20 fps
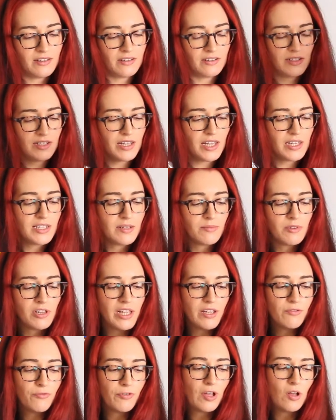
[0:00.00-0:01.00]
Let's get some
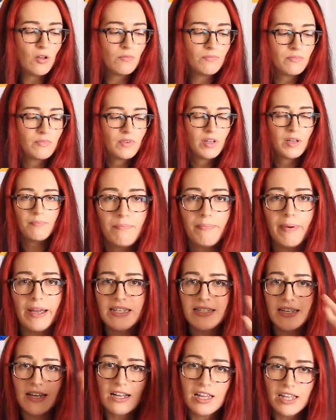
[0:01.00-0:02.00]
cling film,
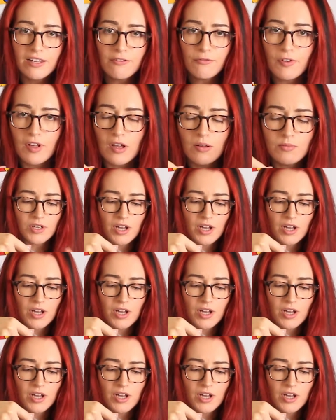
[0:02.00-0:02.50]
basic cling film.